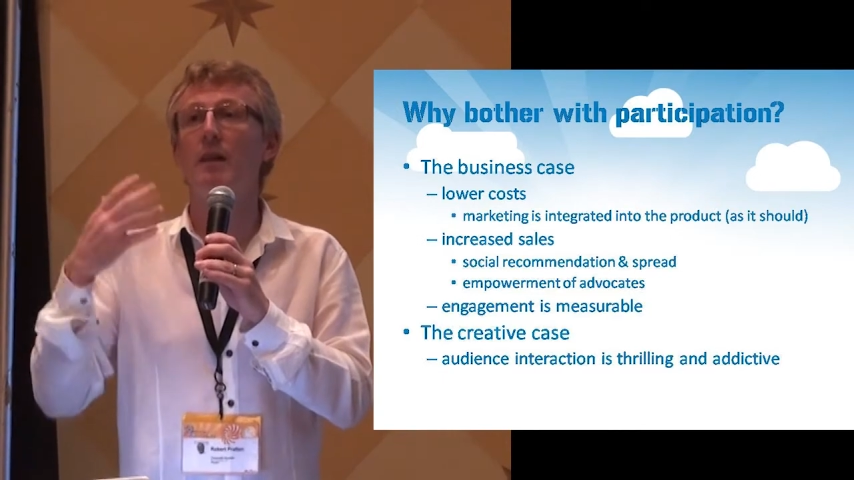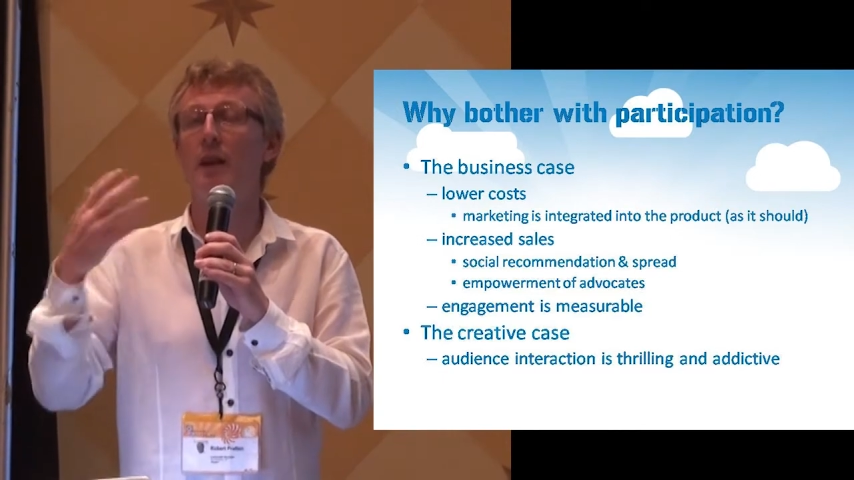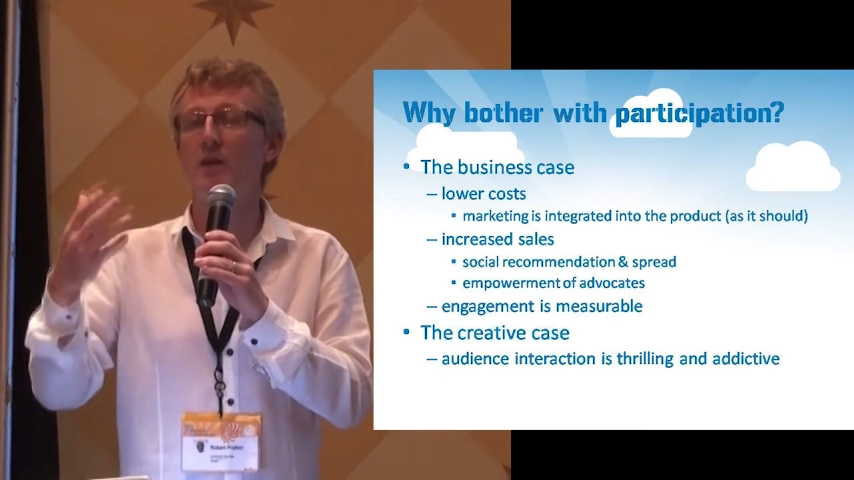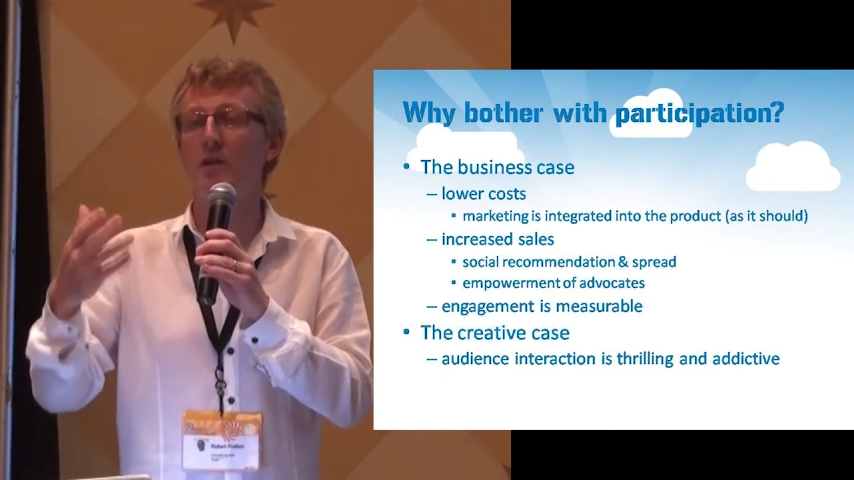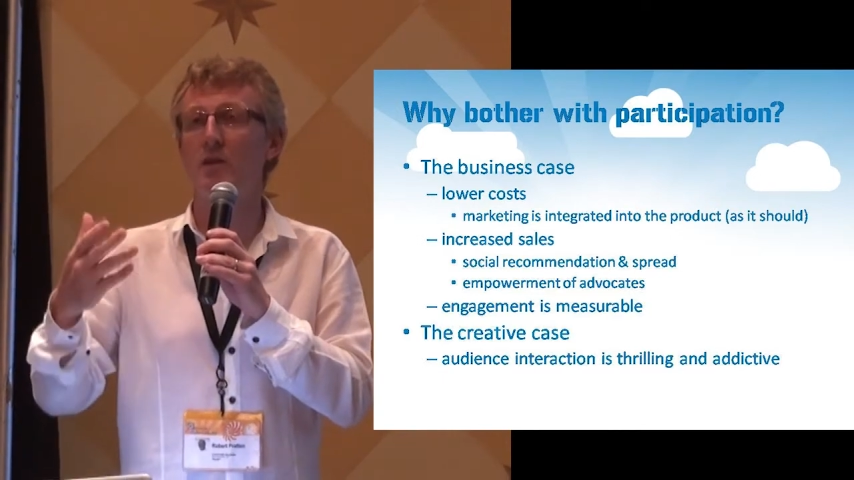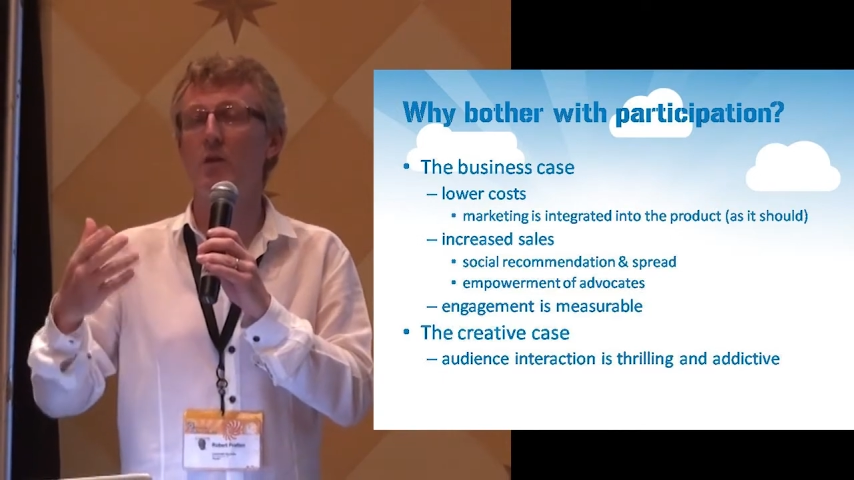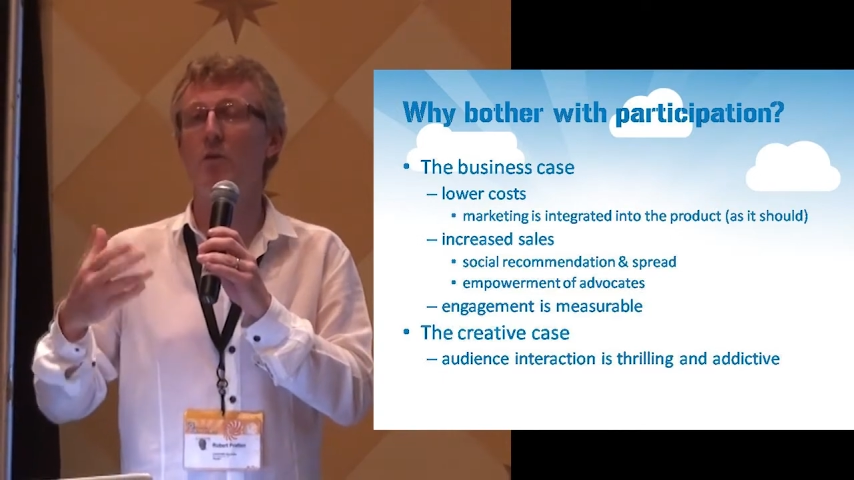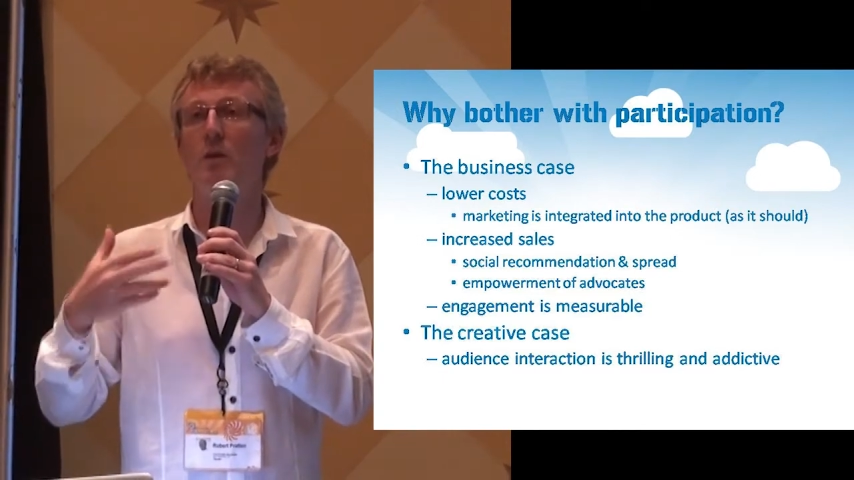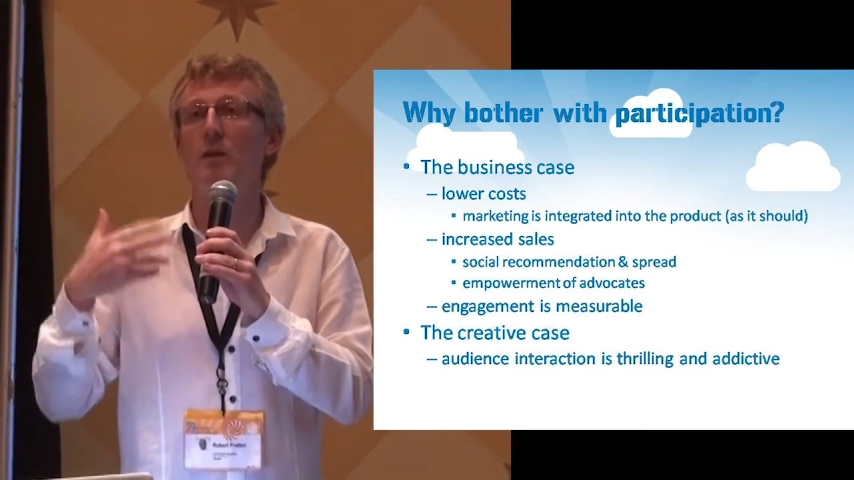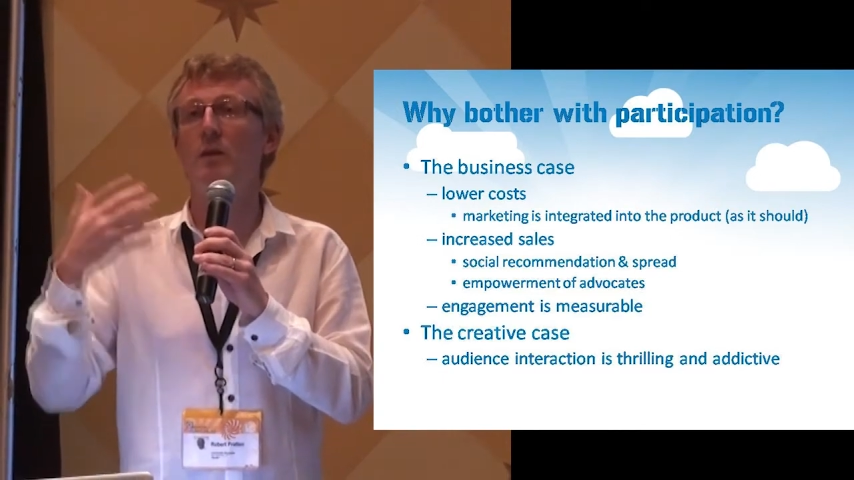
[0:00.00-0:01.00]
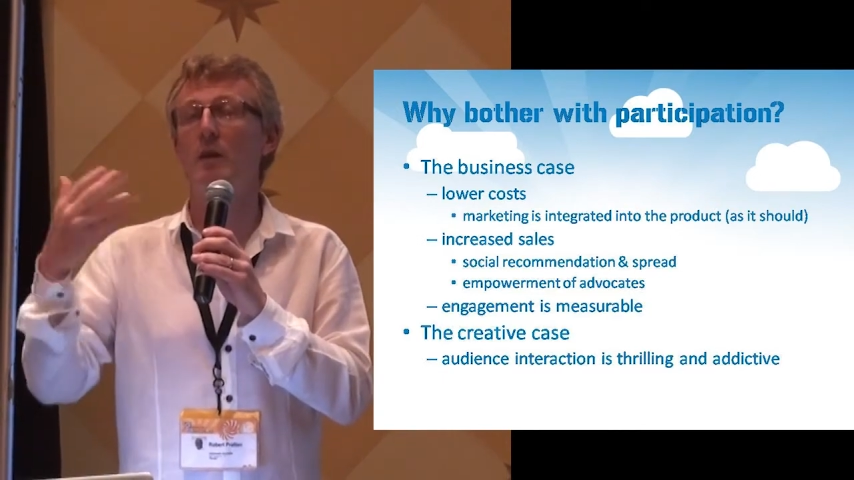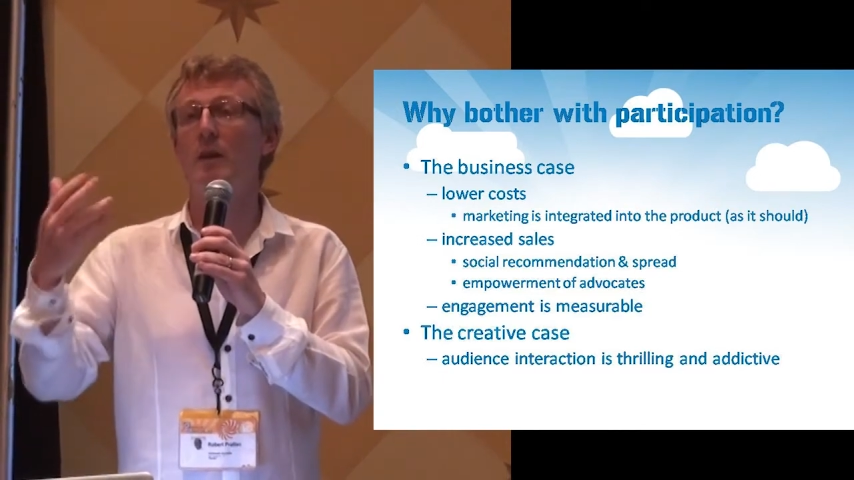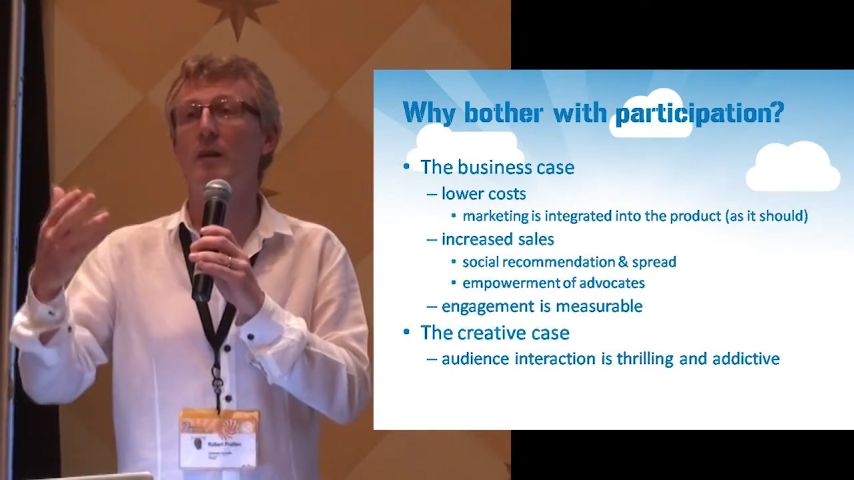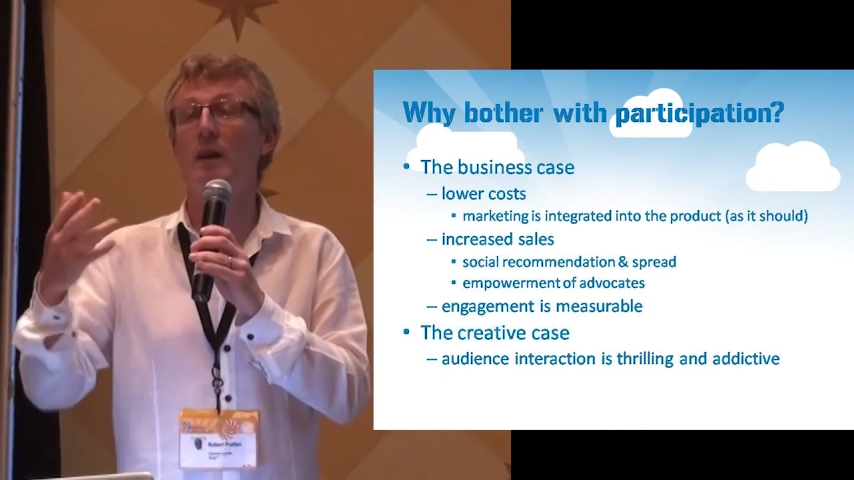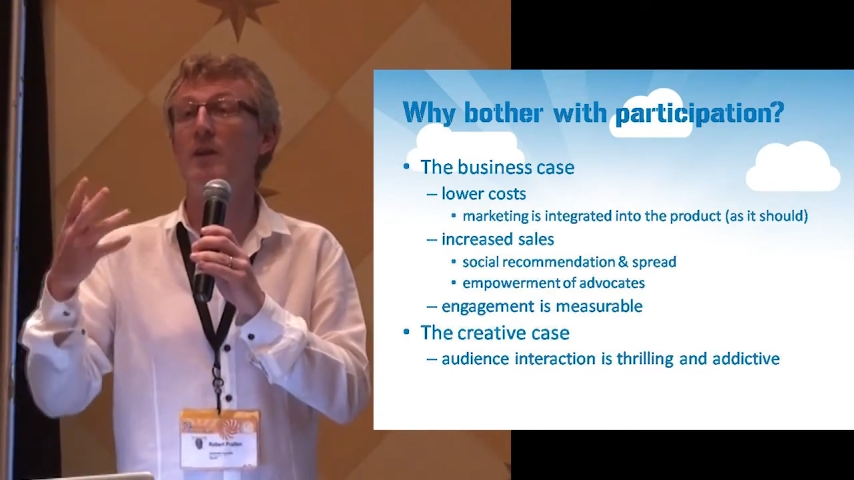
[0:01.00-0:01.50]
into
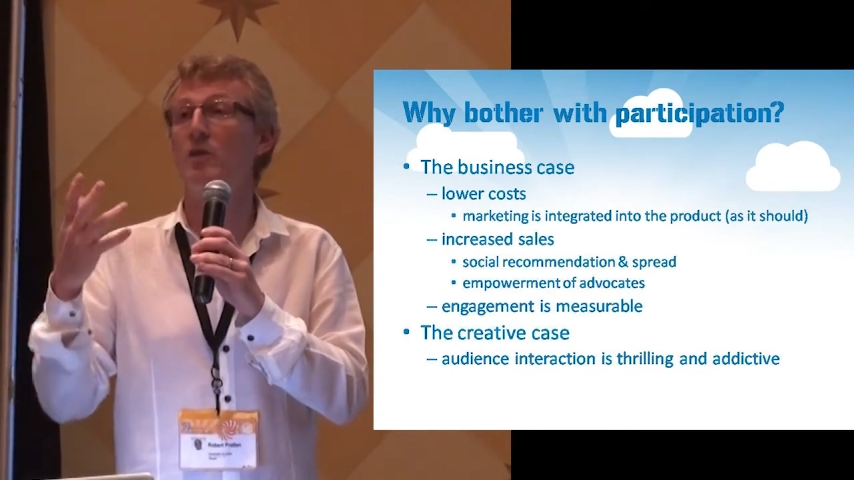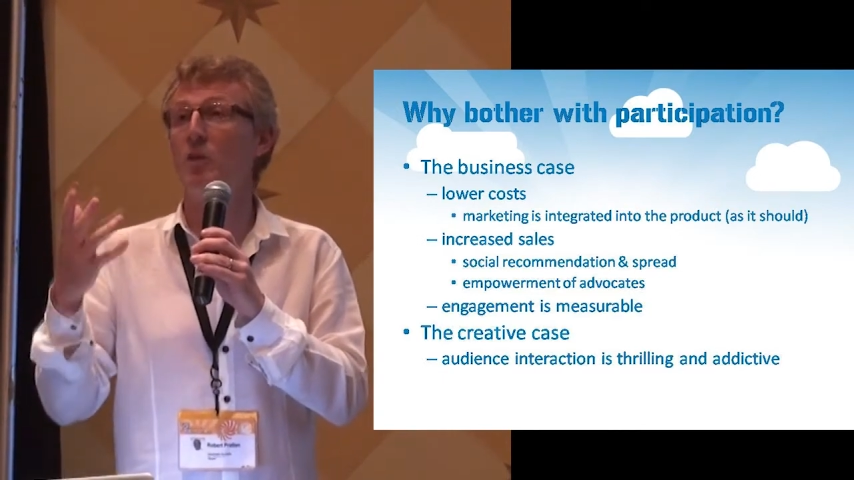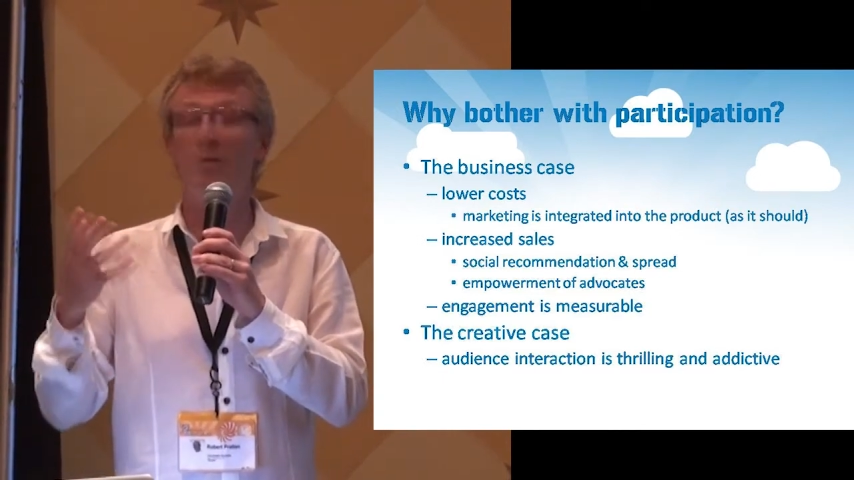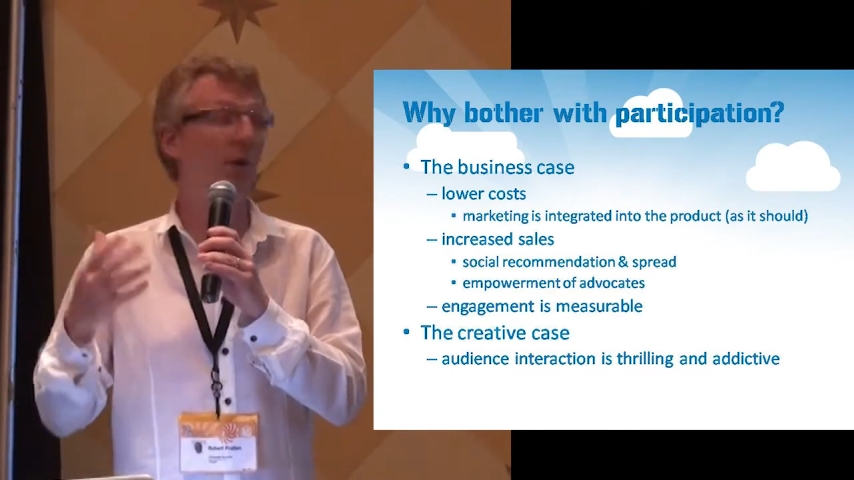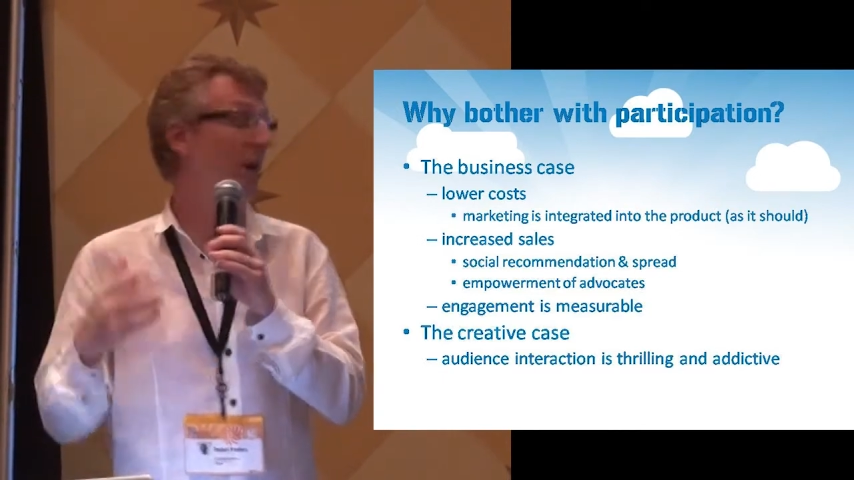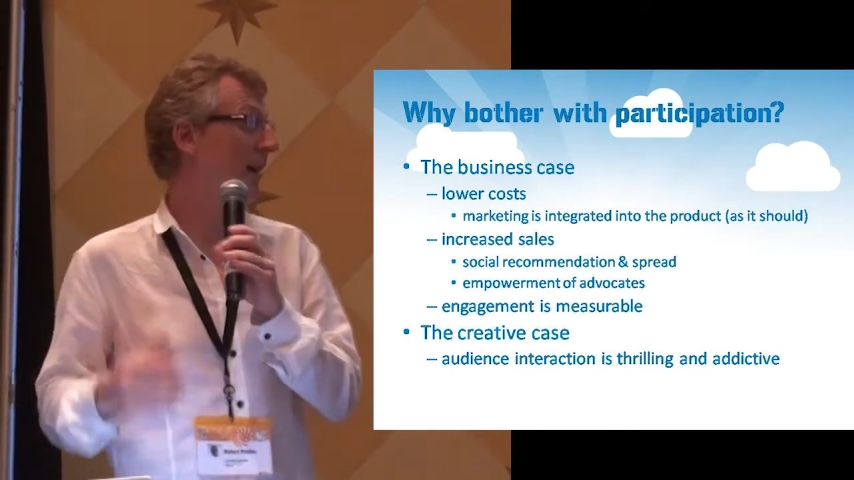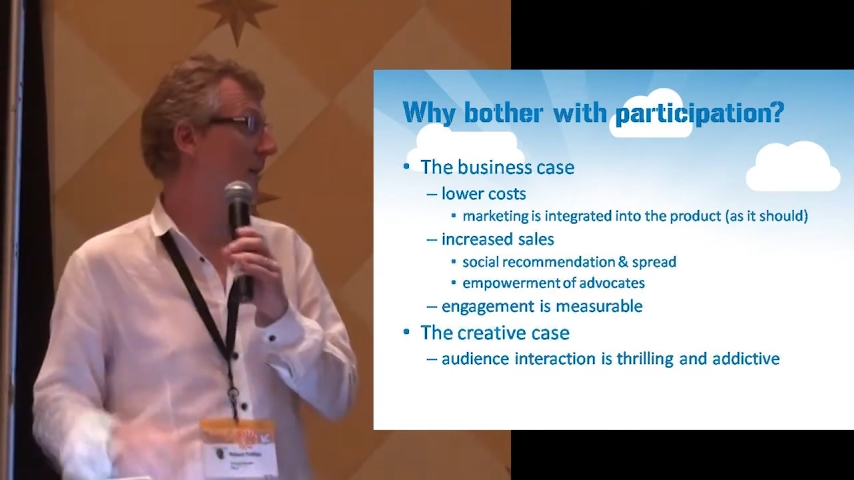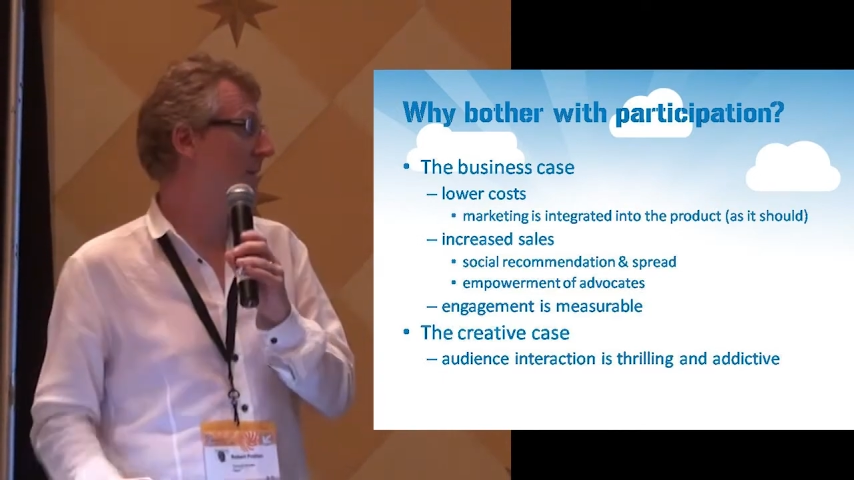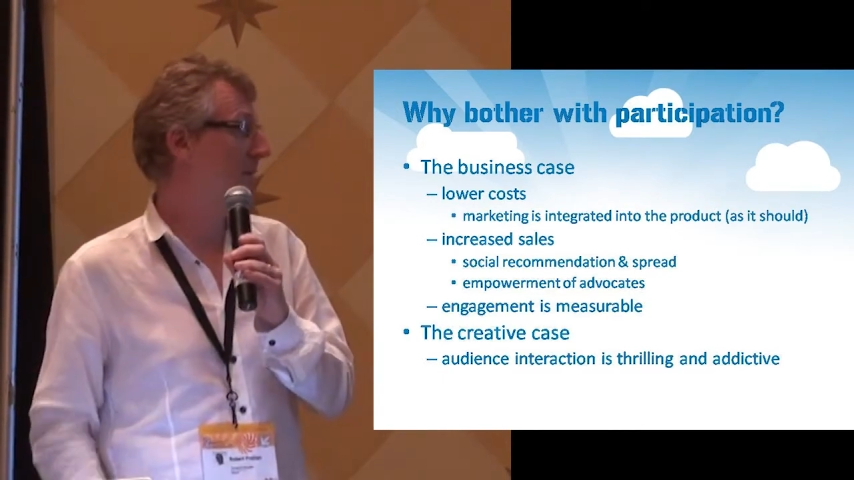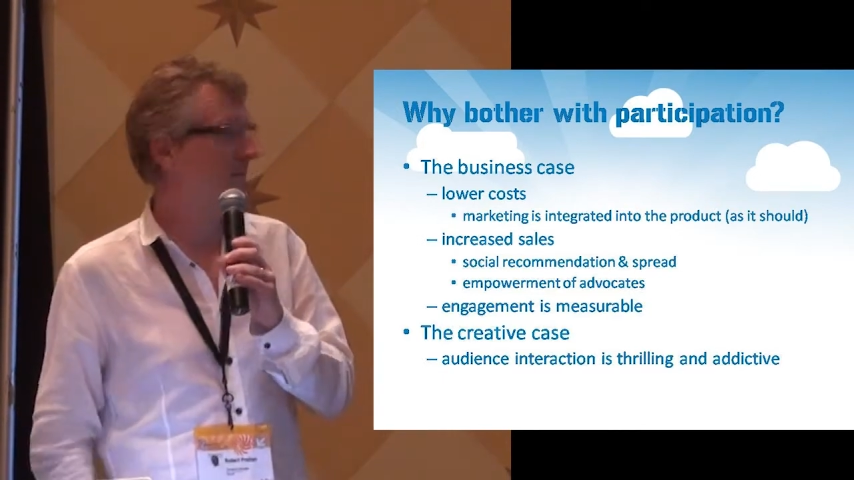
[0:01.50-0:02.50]
the product.